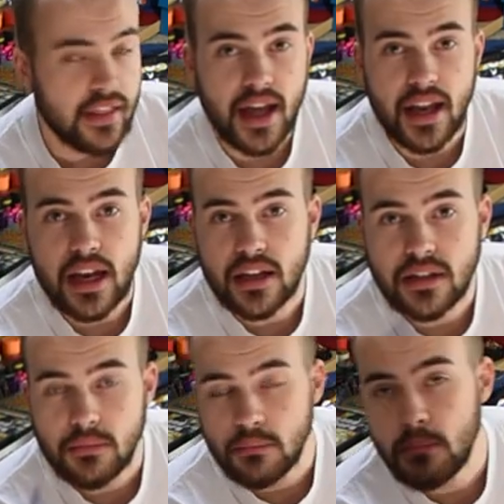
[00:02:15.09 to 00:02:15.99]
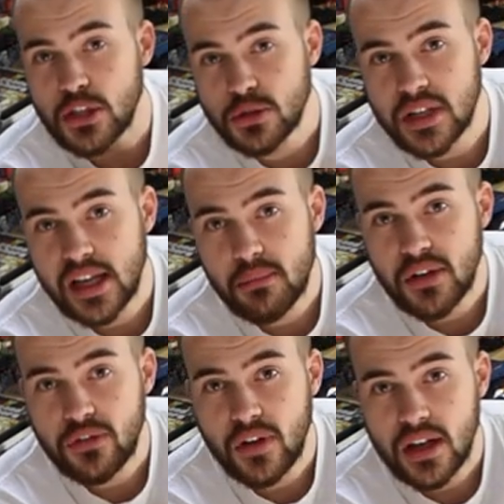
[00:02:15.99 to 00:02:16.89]
then make sure you give
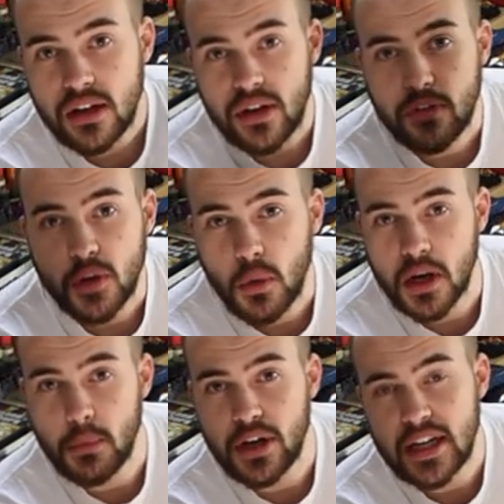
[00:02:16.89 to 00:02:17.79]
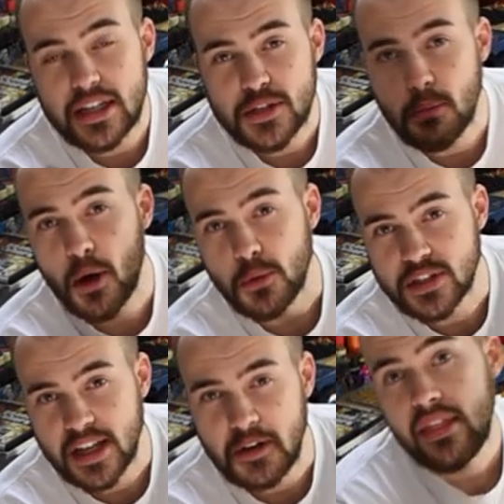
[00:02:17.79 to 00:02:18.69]
me a follow if you want to buy some
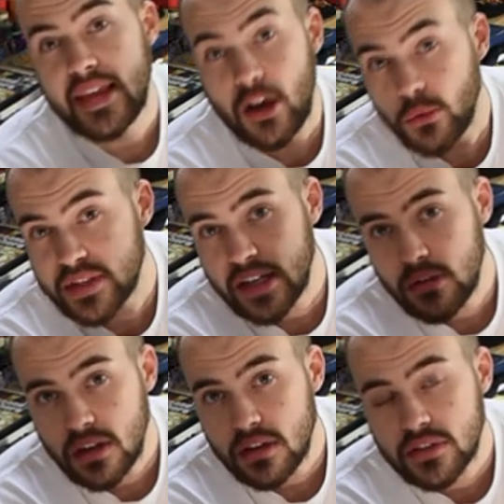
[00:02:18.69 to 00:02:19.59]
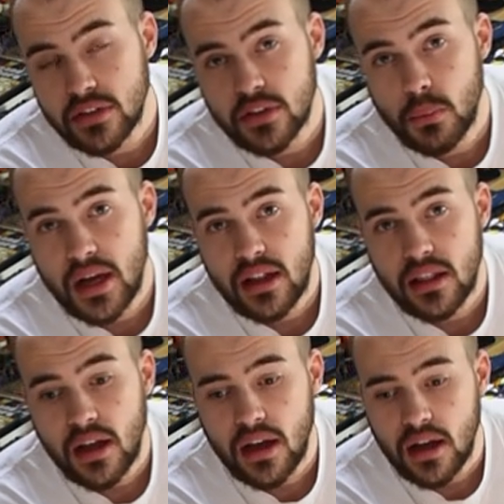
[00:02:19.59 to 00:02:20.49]
wholesale. The wholesale lots as
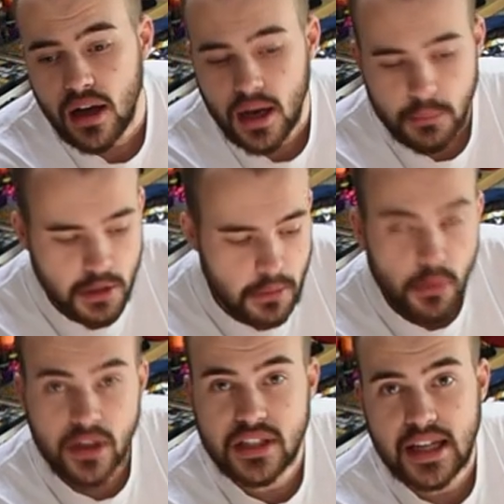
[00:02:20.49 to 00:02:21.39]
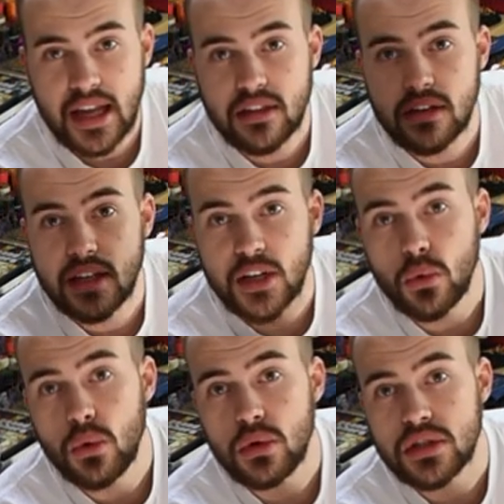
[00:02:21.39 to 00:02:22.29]
well, uh, I'm going to be putting together in
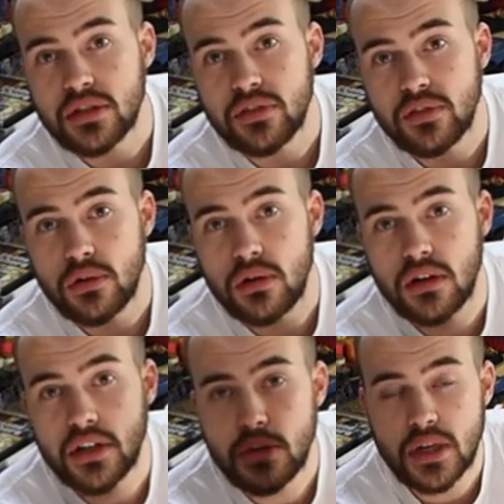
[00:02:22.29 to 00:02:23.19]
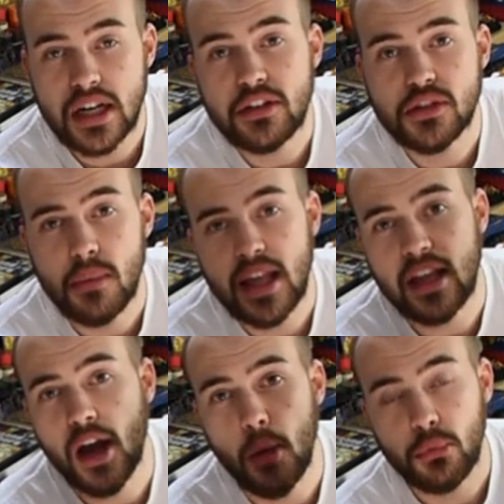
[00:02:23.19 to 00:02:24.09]
order for you guys to
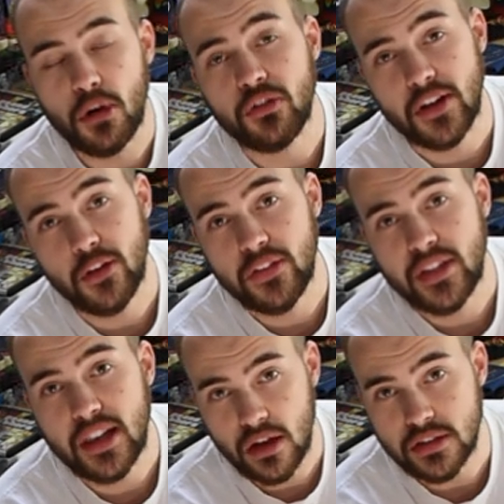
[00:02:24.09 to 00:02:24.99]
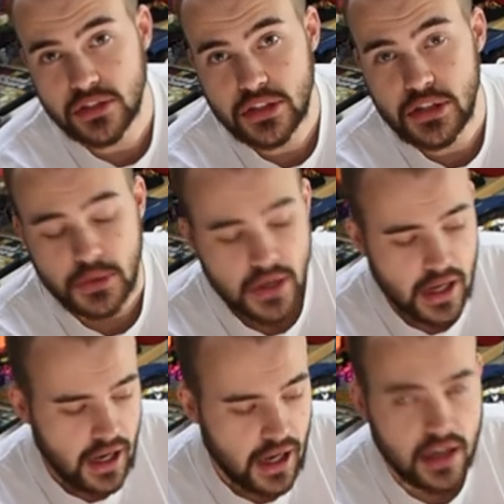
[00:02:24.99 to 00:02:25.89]
make a profit on the lots too.
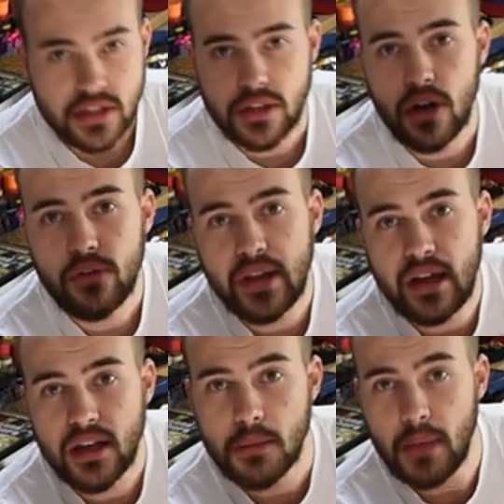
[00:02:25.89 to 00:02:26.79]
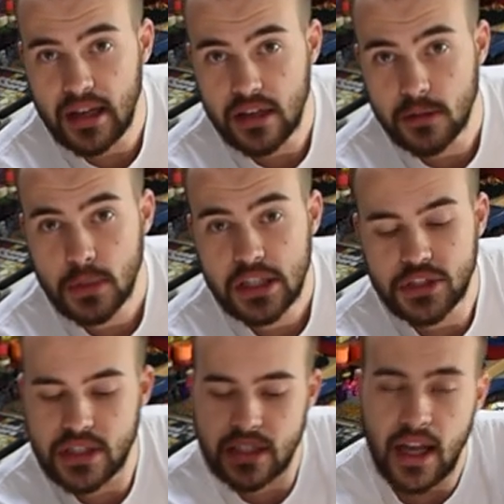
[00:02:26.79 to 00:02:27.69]
Uh, so hopefully I can make a little
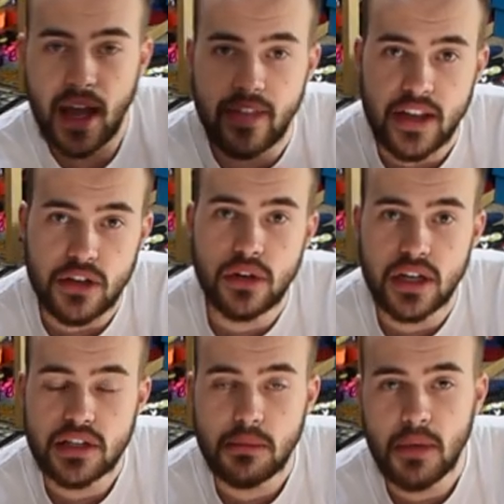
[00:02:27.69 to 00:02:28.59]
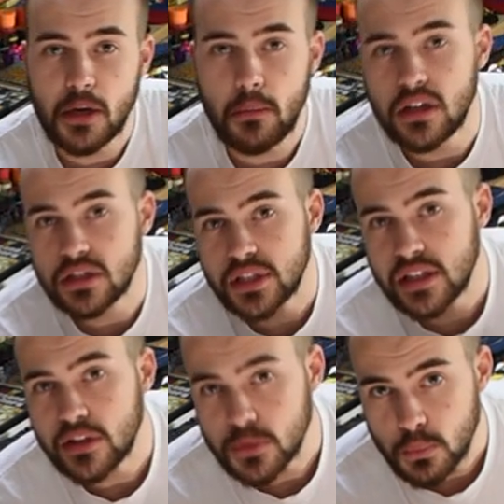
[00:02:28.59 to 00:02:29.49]
margin and then you guys can make a
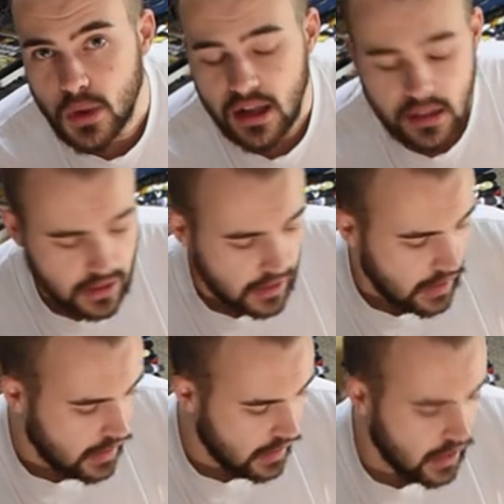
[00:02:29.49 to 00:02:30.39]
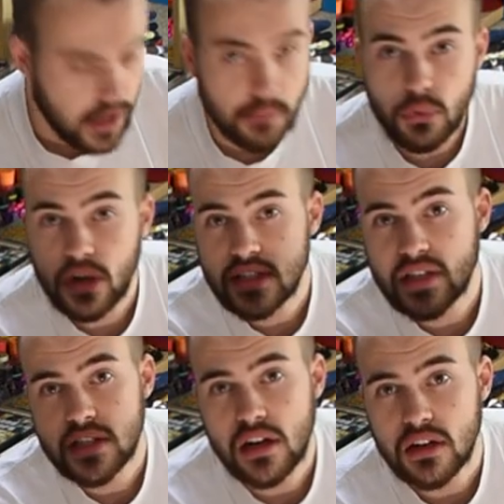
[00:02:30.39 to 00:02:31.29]
margin as well. Uh, our
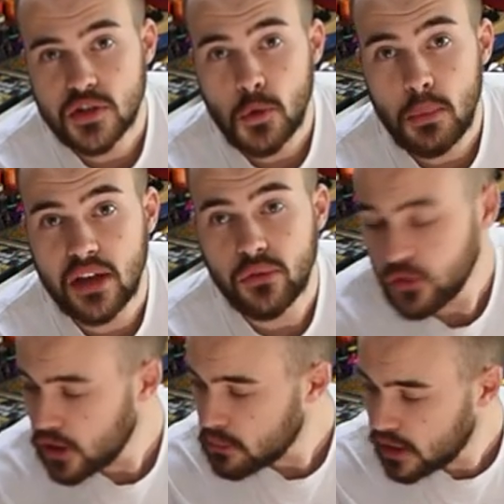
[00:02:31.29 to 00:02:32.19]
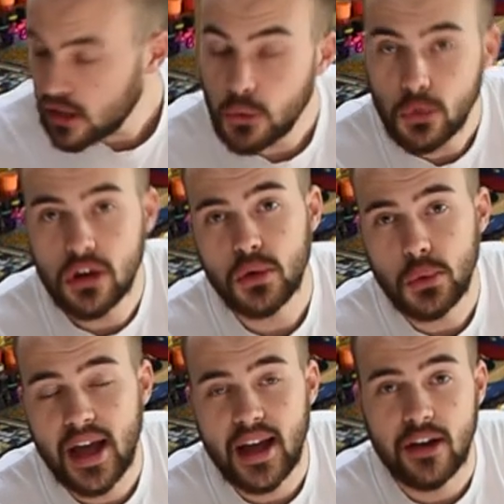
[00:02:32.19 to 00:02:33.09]
prices are to be confirmed. I'm going to work
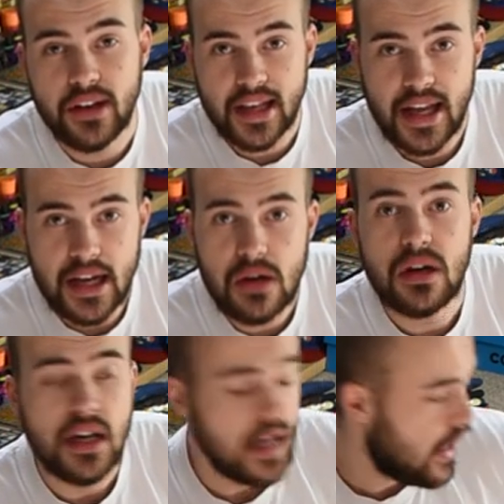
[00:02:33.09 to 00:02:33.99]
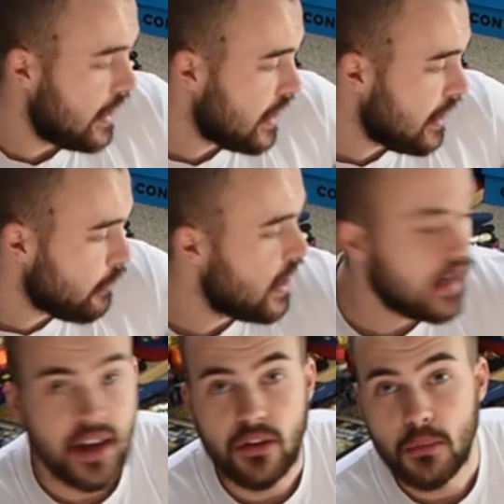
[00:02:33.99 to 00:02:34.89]
all that out now and get it
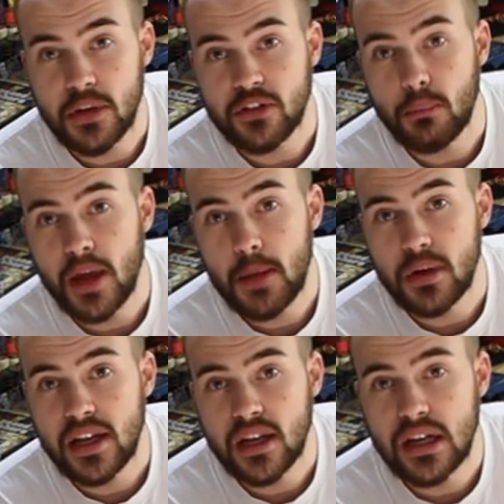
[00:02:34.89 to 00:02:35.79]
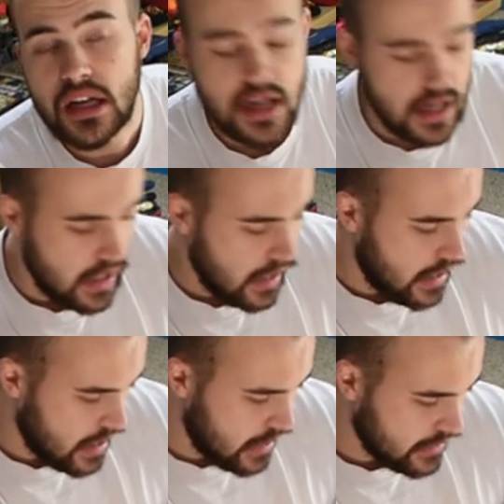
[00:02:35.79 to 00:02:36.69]
written down on bits of paper here.
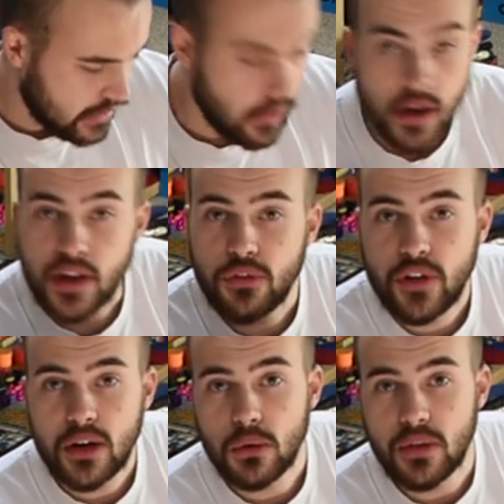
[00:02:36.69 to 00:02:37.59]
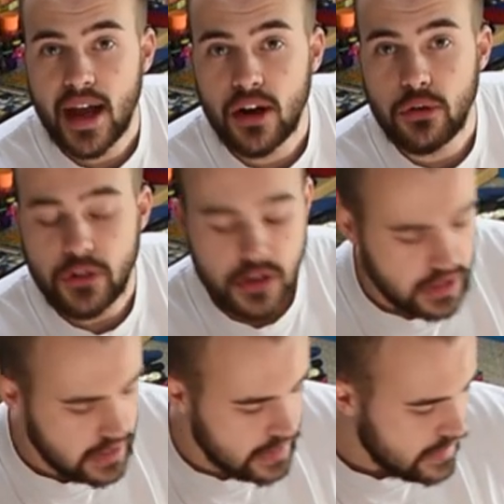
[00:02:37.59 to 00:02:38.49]
Uh, so I'm going to figure all that out for you
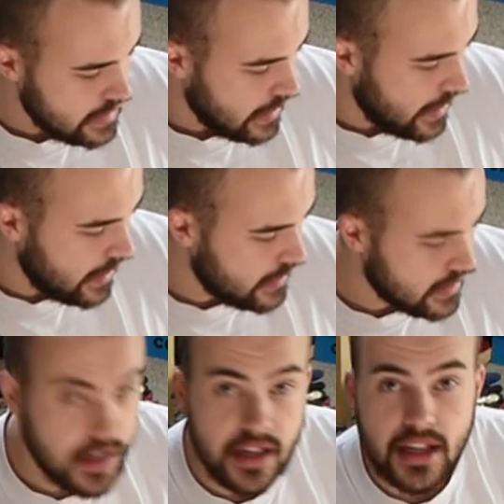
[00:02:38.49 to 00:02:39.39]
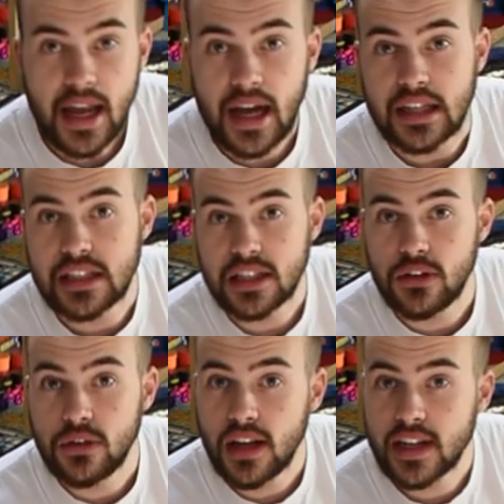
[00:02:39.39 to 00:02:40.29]
guys and uh, yeah,
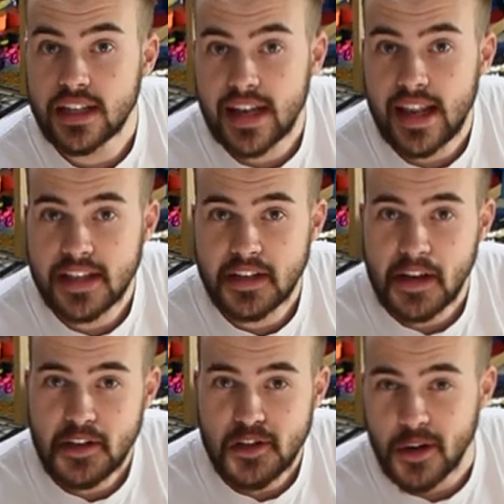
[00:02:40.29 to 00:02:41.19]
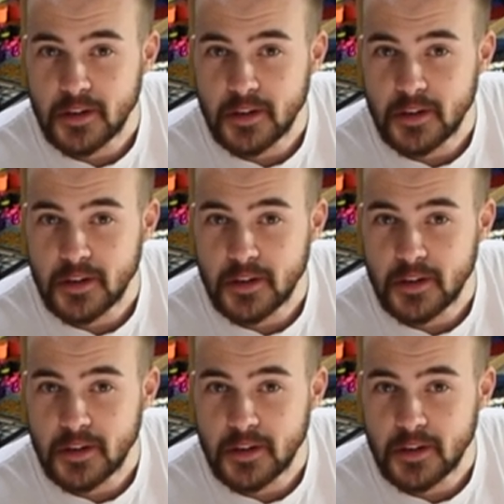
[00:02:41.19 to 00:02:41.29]
so like I say, let's get into